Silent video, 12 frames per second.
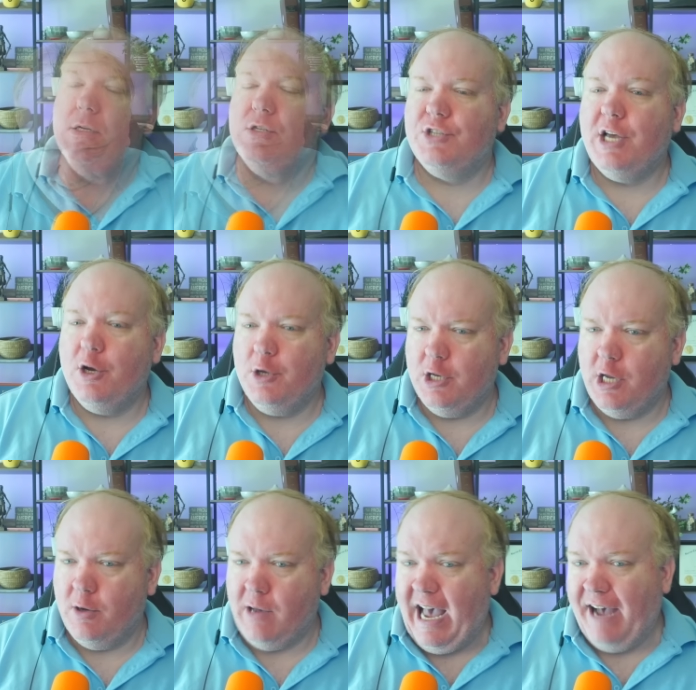So, you
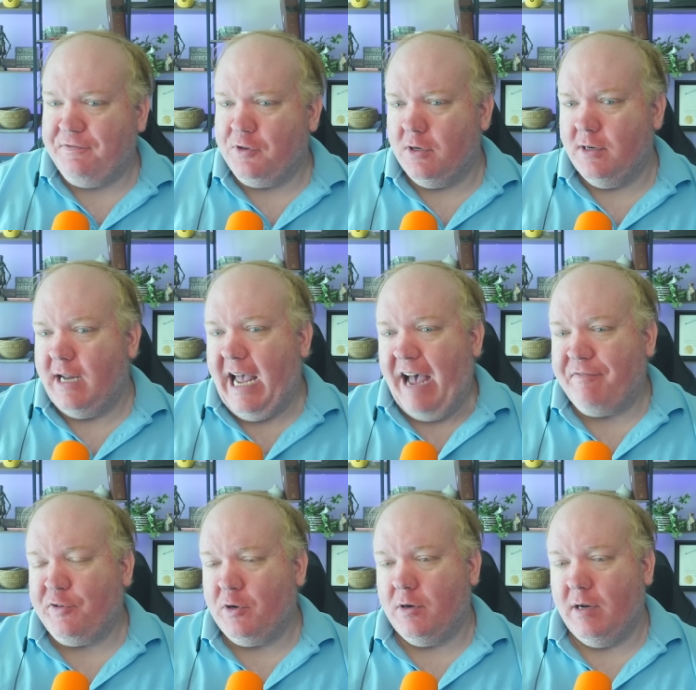know, after
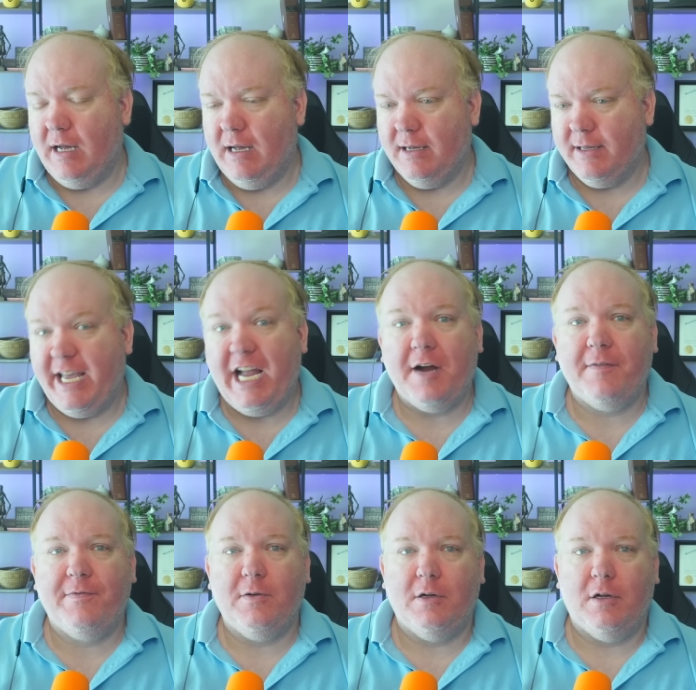after uh,
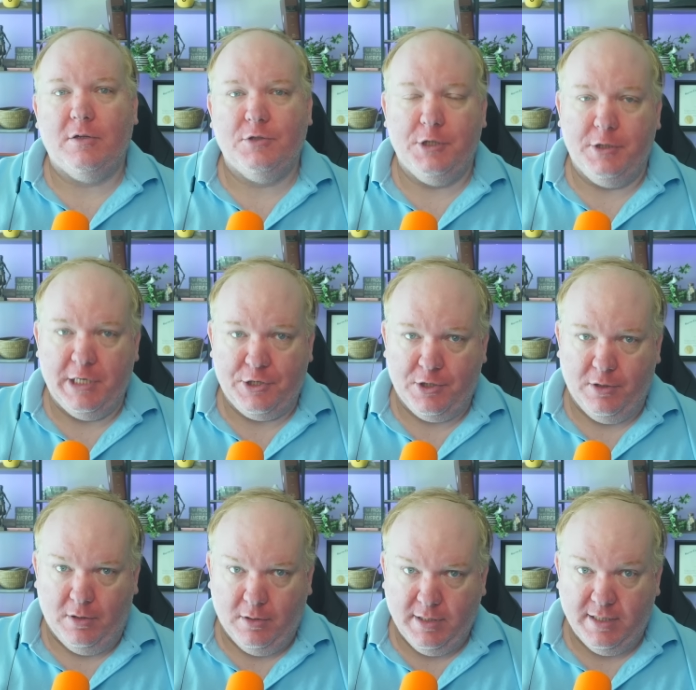careful
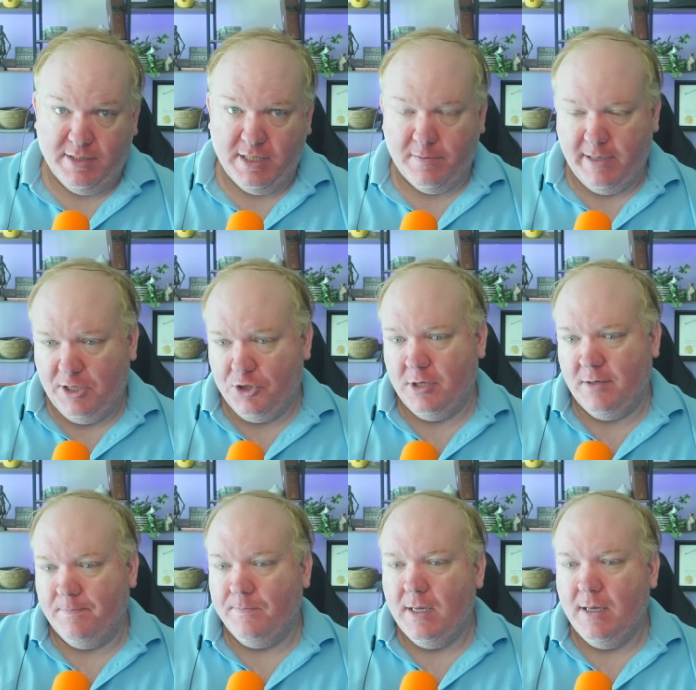judicial
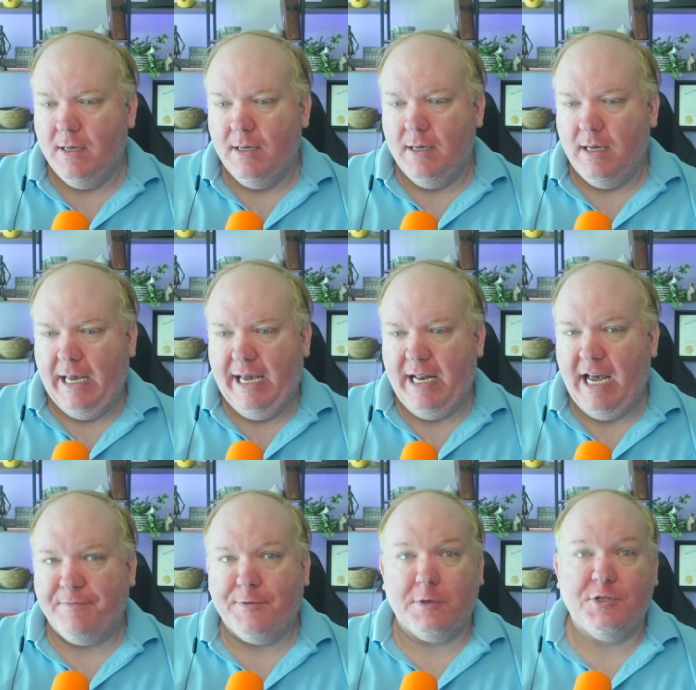consideration and
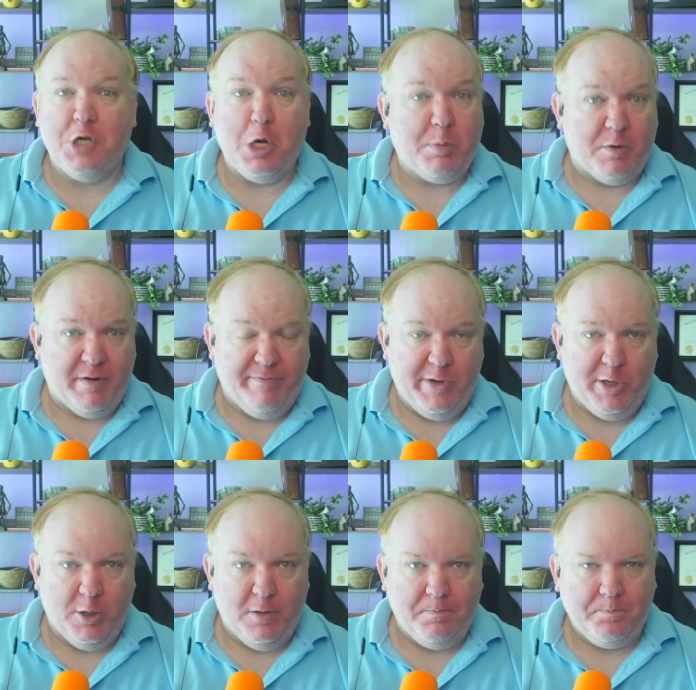after sober
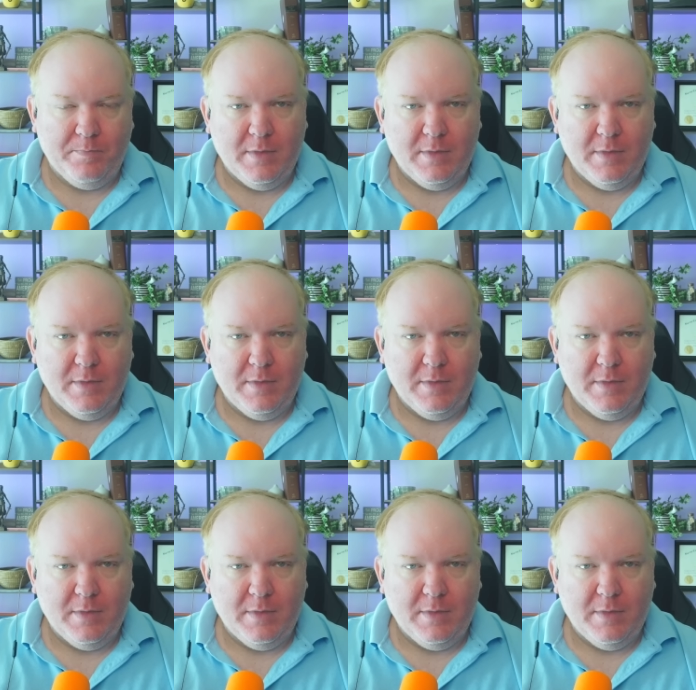review,